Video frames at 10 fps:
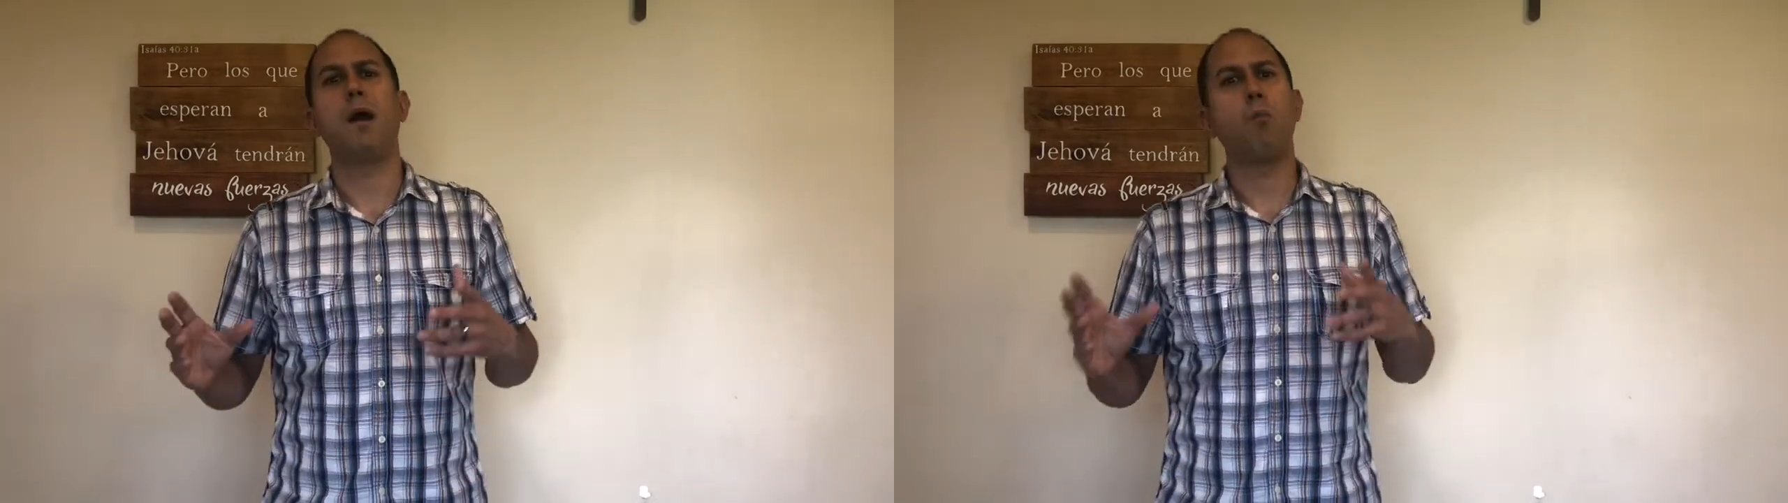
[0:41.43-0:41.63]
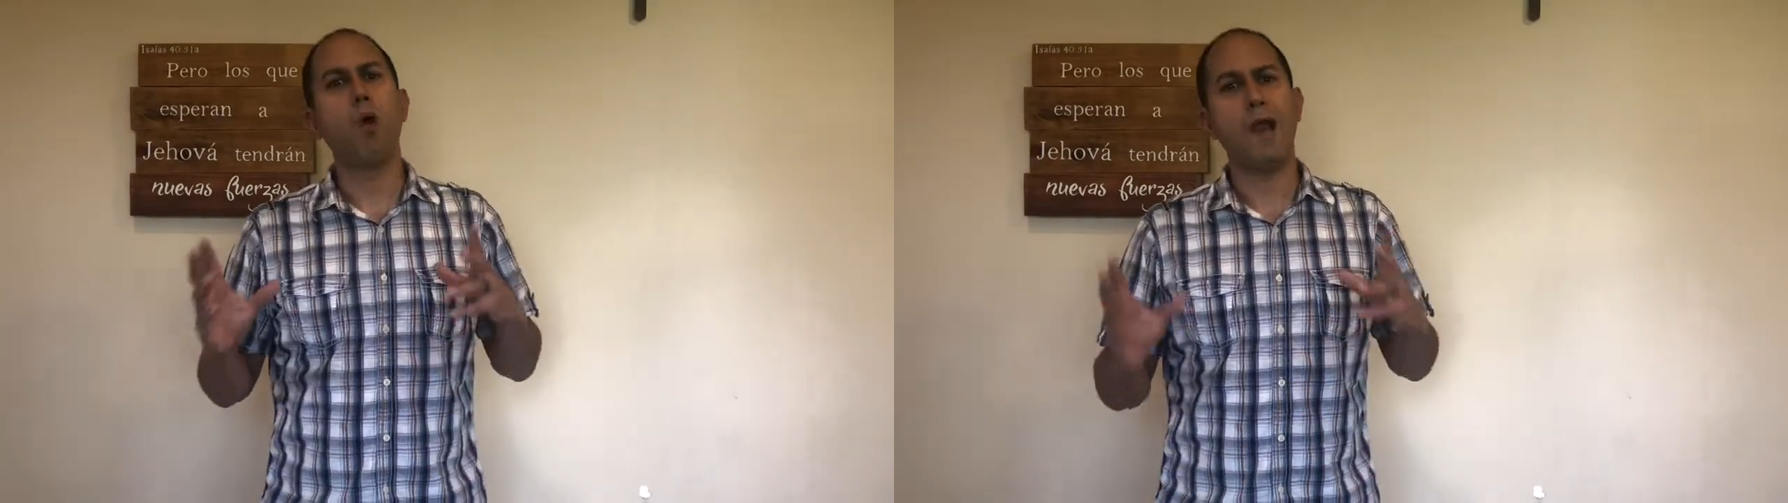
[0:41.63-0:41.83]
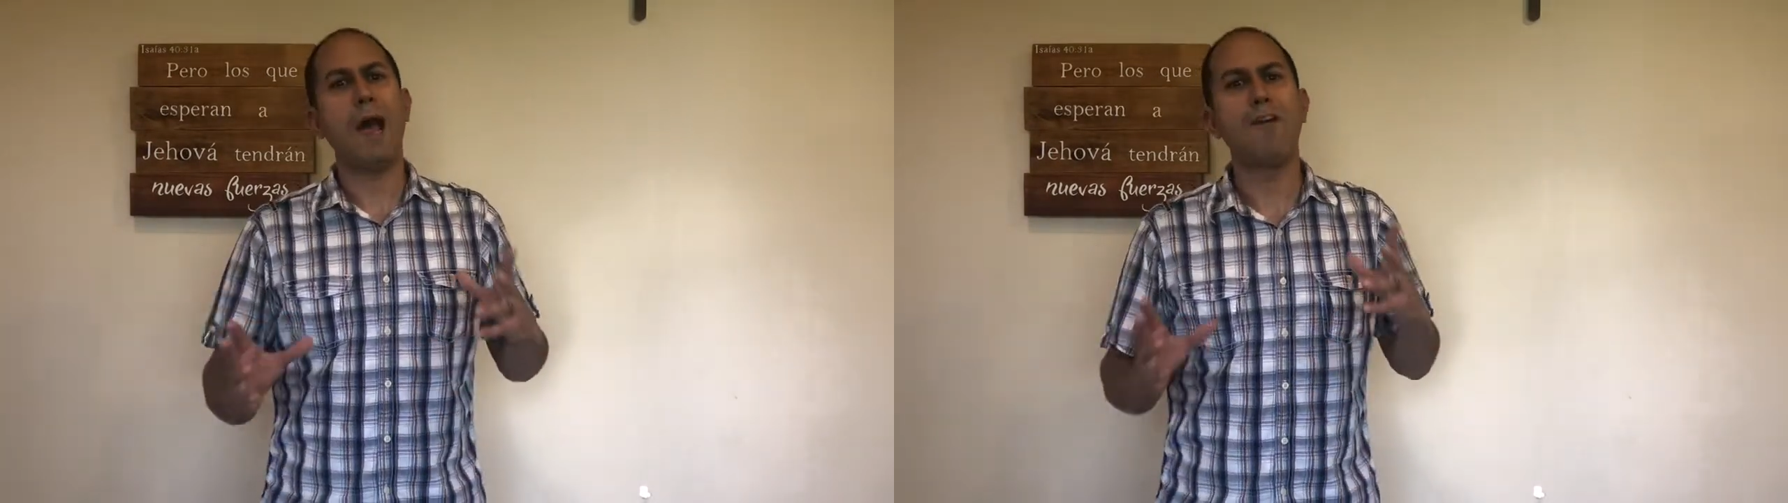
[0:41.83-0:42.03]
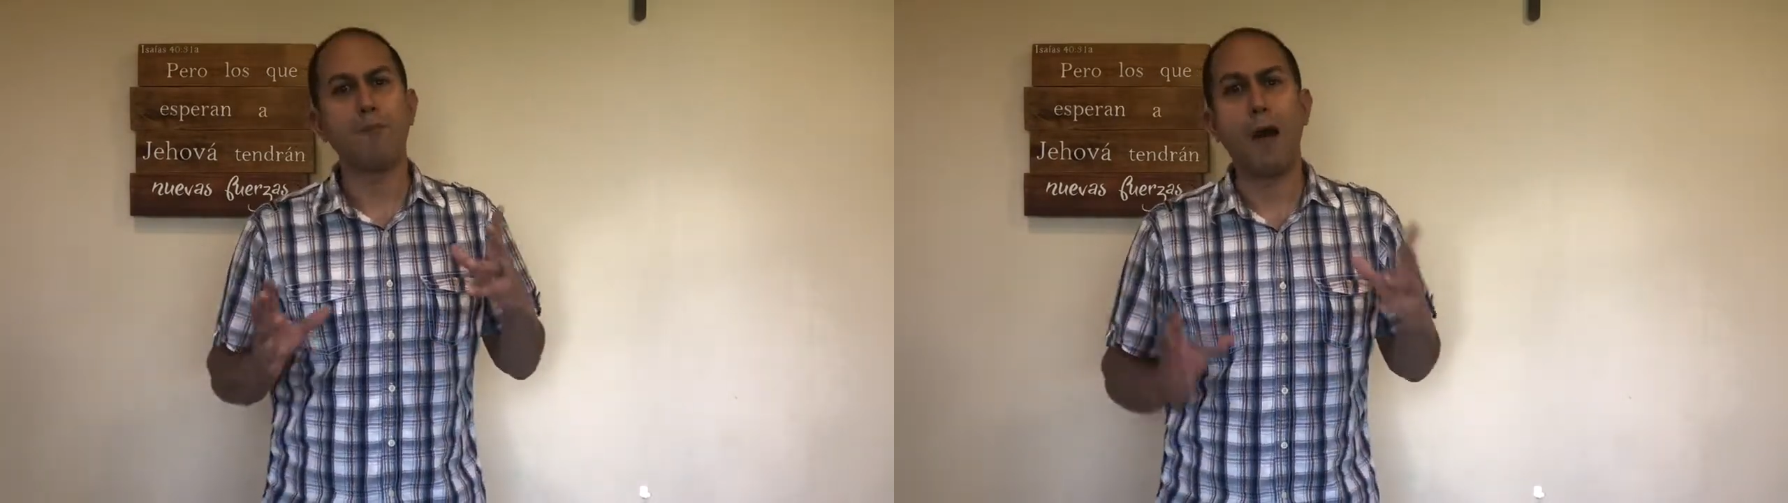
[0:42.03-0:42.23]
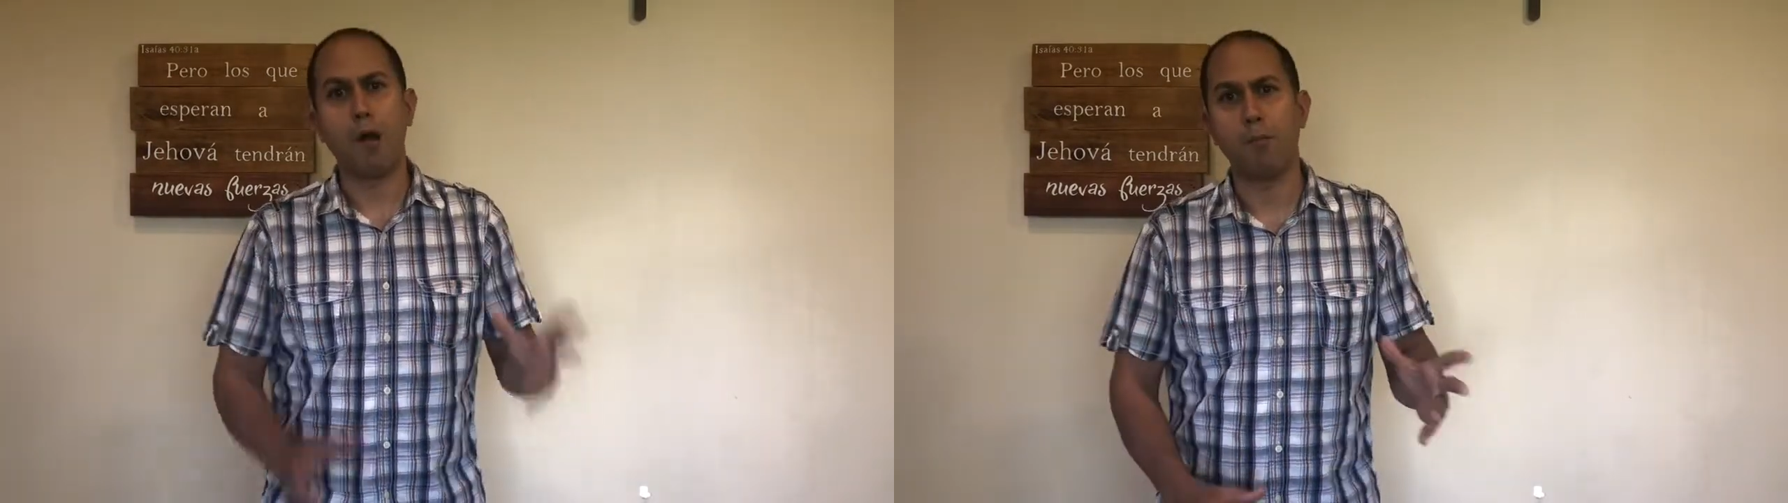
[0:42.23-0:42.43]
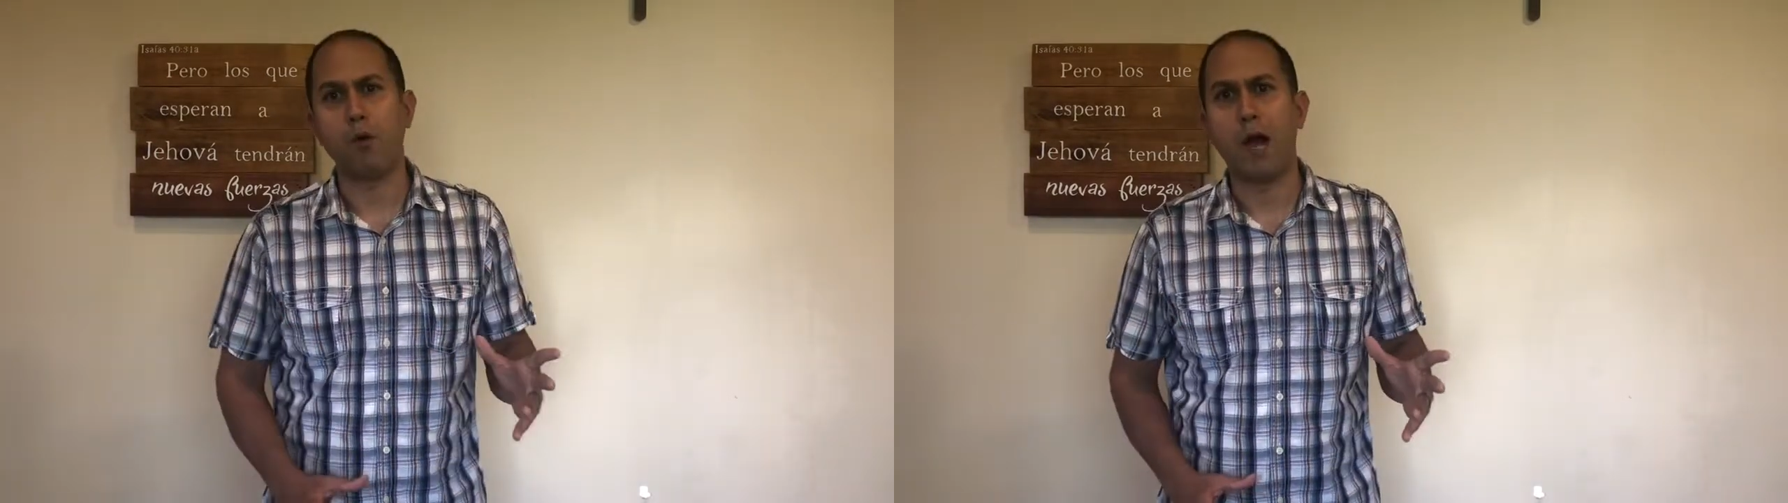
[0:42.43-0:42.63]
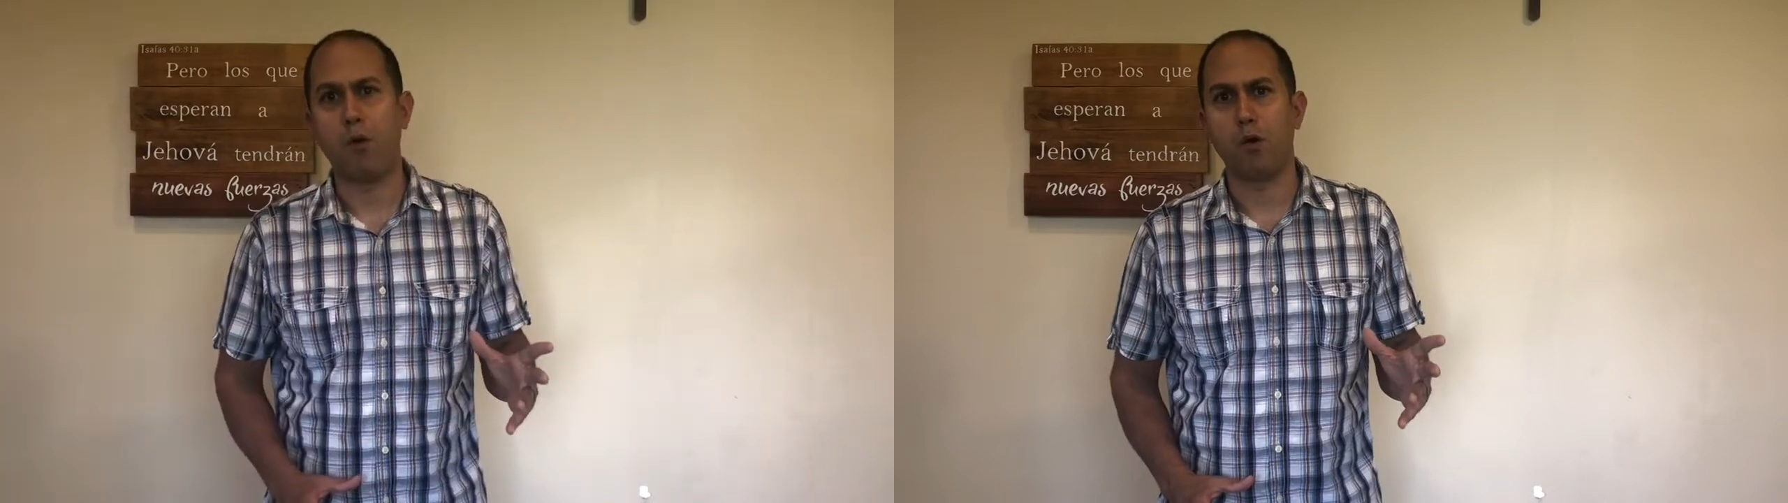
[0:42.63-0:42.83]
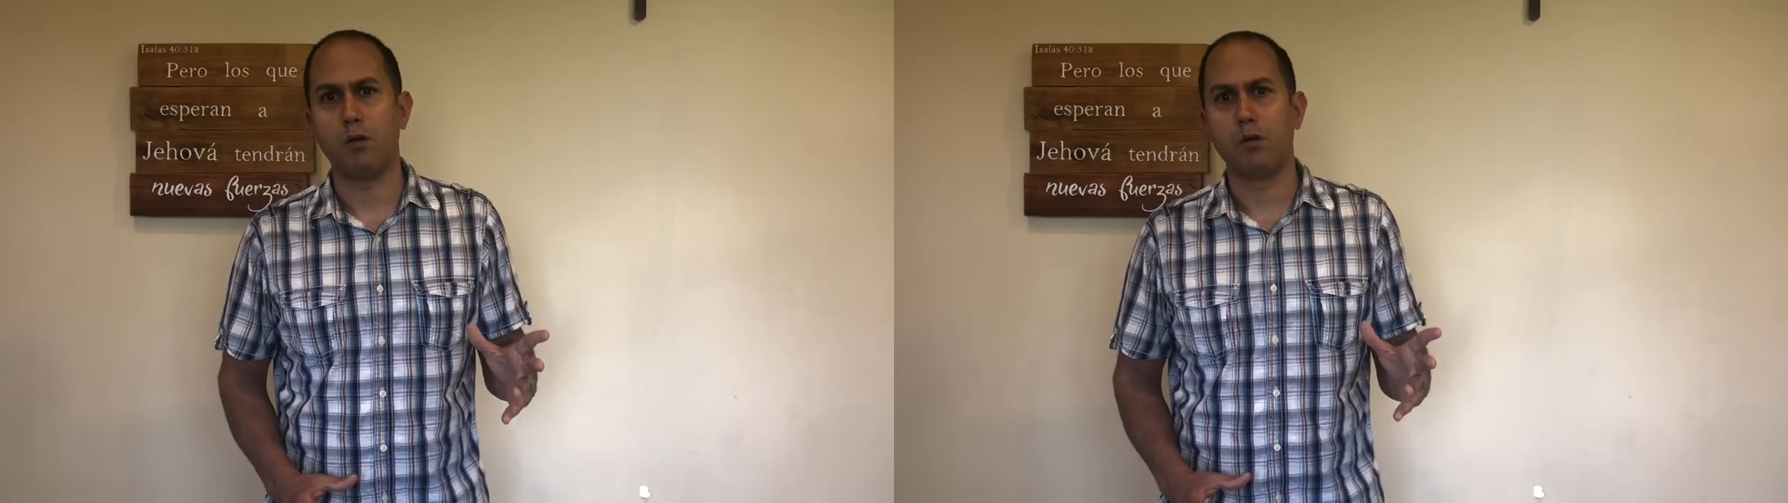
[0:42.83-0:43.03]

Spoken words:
1/2 mile per hour.